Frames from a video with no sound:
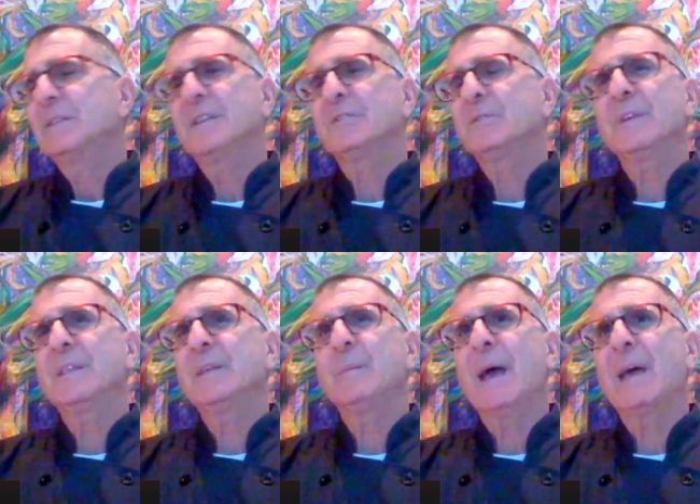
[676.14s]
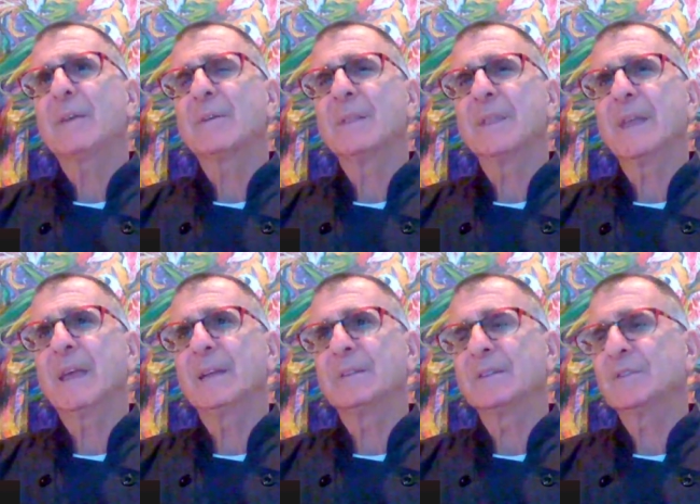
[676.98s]
doesn't really matter in the
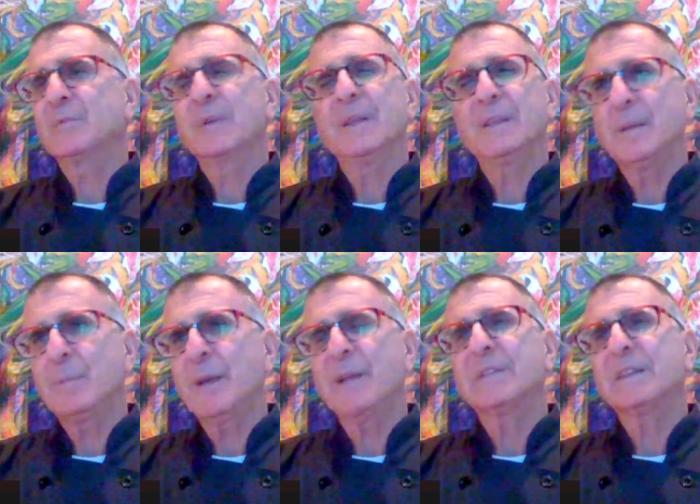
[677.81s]
end. It's really about